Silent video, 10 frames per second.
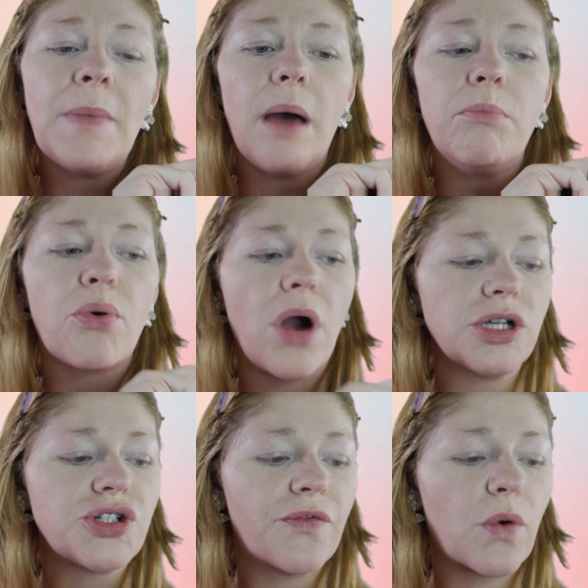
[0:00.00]
a
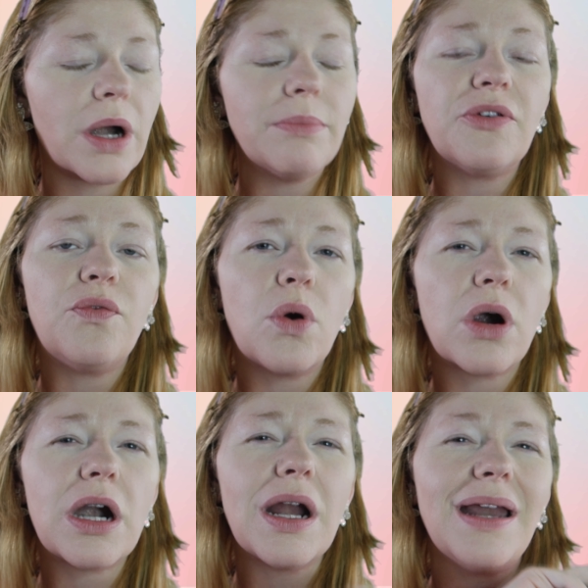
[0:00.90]
brush for it
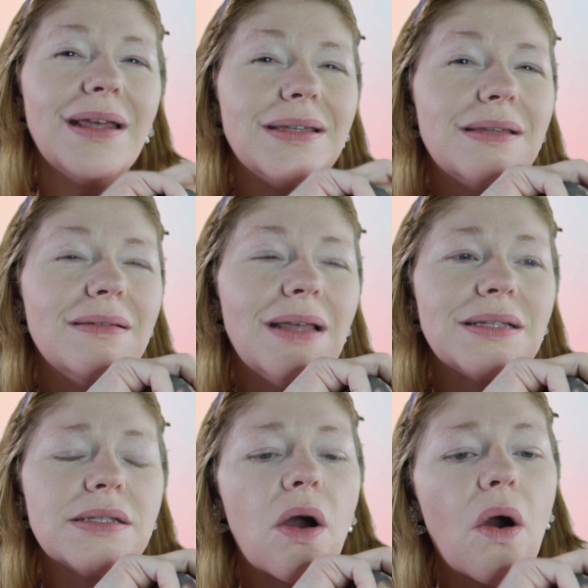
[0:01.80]
before and
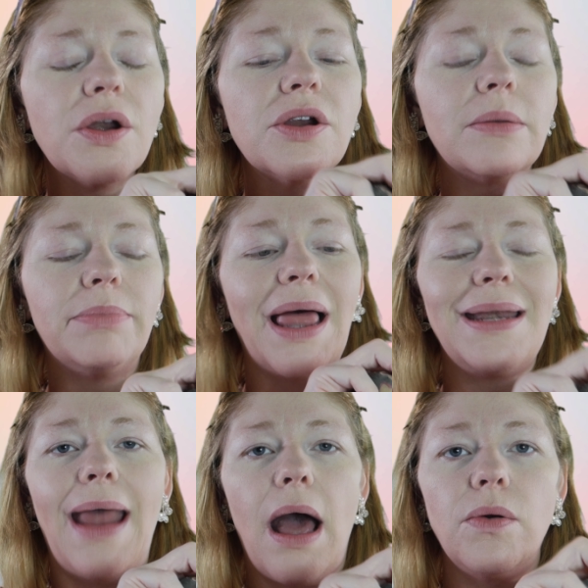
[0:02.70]
it's harder to
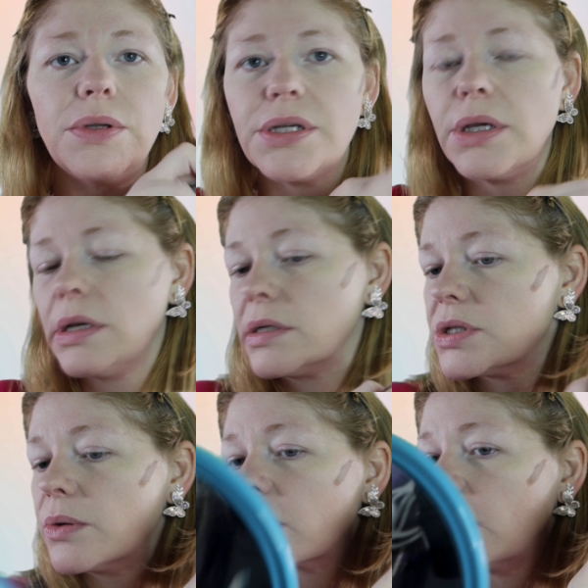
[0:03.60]
blend out.
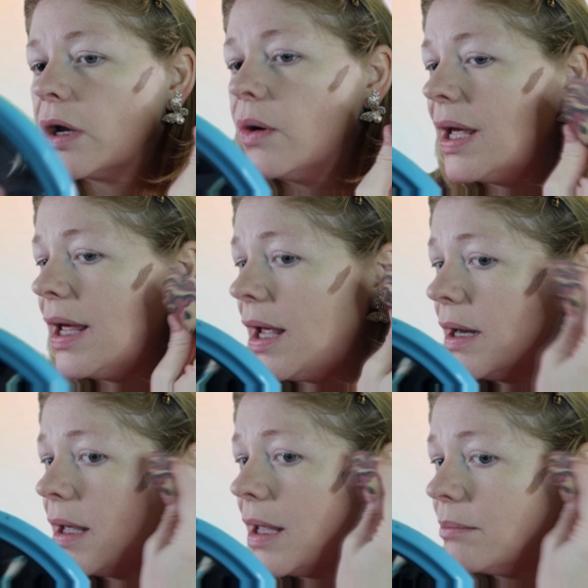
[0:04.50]
So we're gonna go
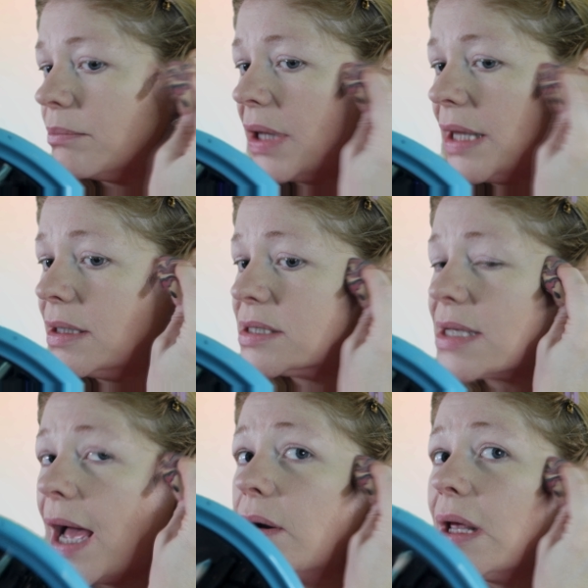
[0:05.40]
ahead and blend this
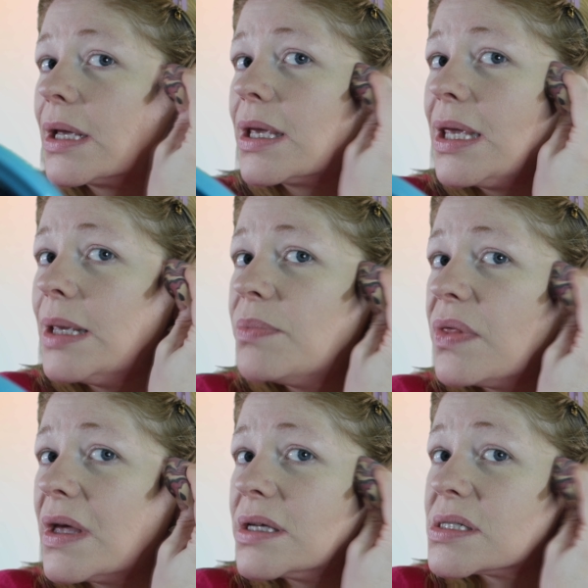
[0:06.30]
out and keep
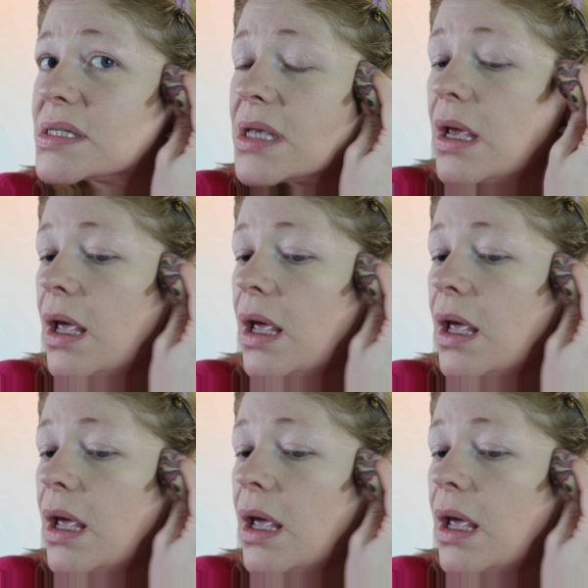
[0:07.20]
this